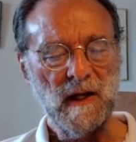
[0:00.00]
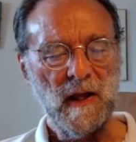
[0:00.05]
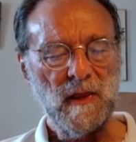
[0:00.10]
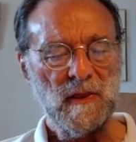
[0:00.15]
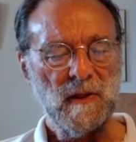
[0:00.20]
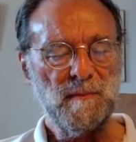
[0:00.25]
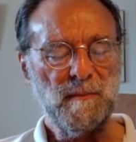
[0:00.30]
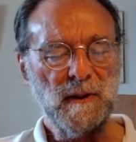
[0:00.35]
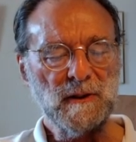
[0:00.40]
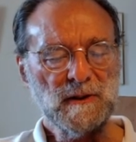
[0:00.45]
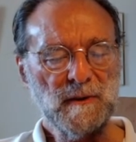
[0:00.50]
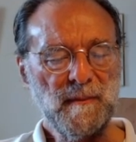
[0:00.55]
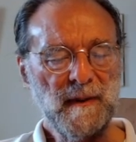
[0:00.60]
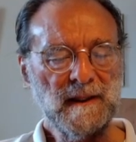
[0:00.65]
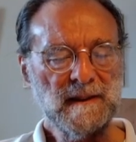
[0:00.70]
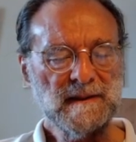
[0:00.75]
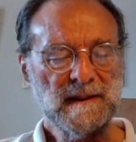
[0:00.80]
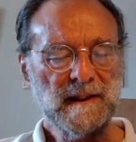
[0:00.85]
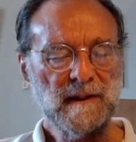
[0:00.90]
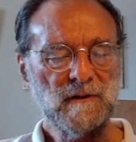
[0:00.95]
the
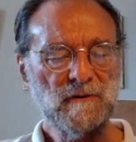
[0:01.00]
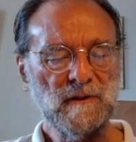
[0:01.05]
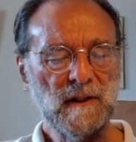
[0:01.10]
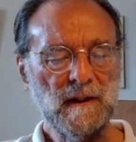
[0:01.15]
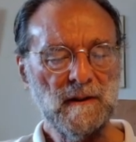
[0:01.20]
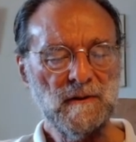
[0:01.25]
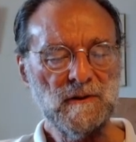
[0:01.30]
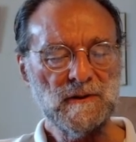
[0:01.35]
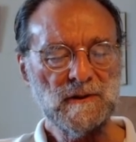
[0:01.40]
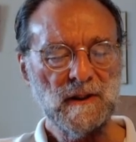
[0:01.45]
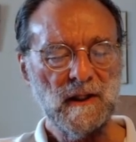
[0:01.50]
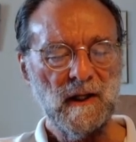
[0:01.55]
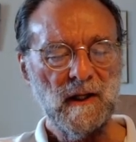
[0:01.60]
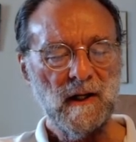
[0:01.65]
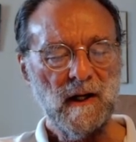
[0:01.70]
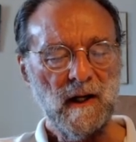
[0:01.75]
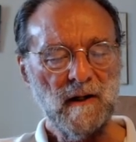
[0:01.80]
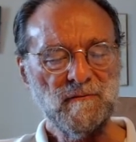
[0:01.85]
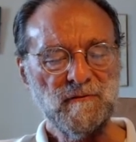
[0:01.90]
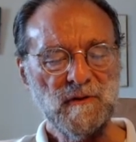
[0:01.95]
possibility grows of